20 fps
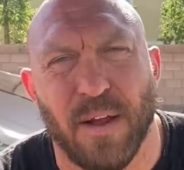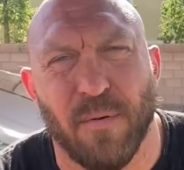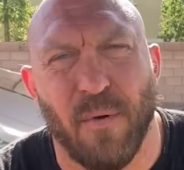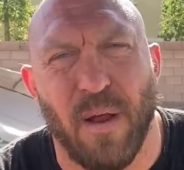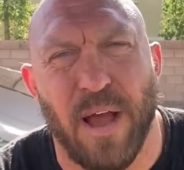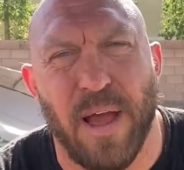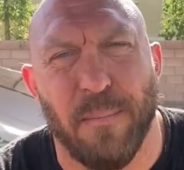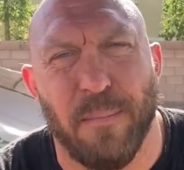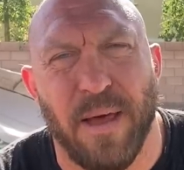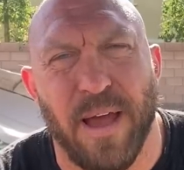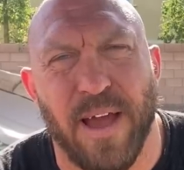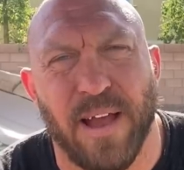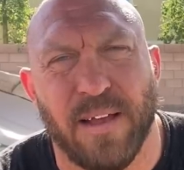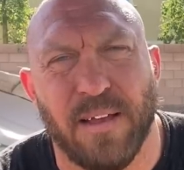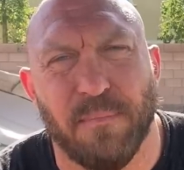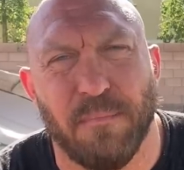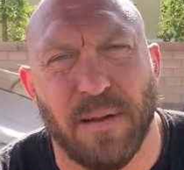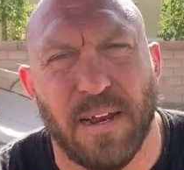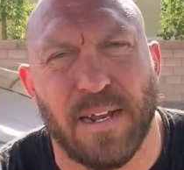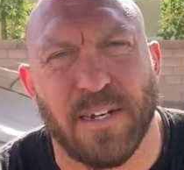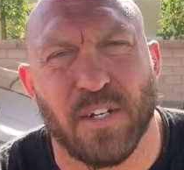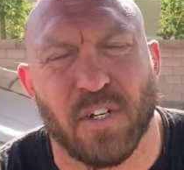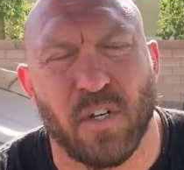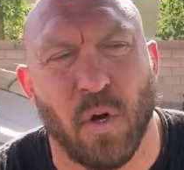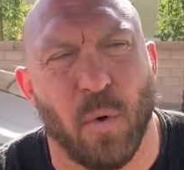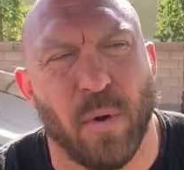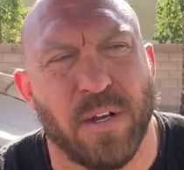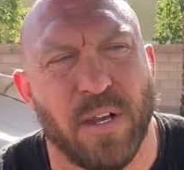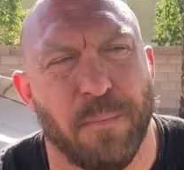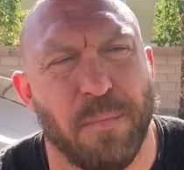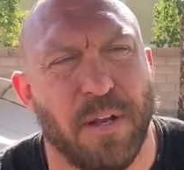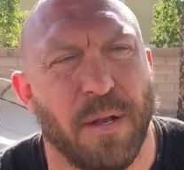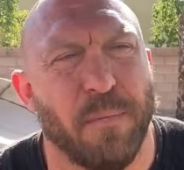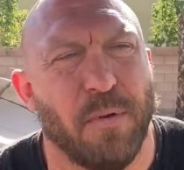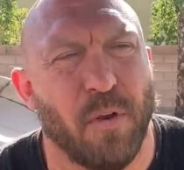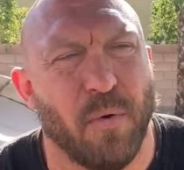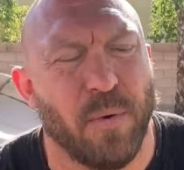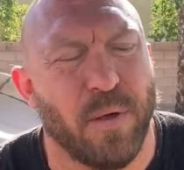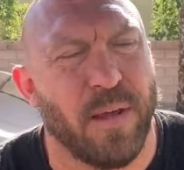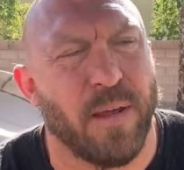Ryback, but I just don't want
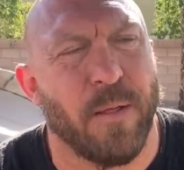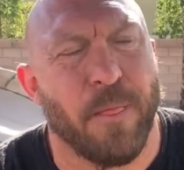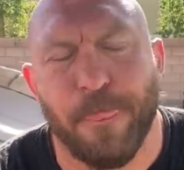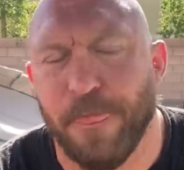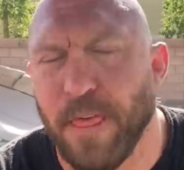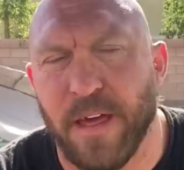WWE.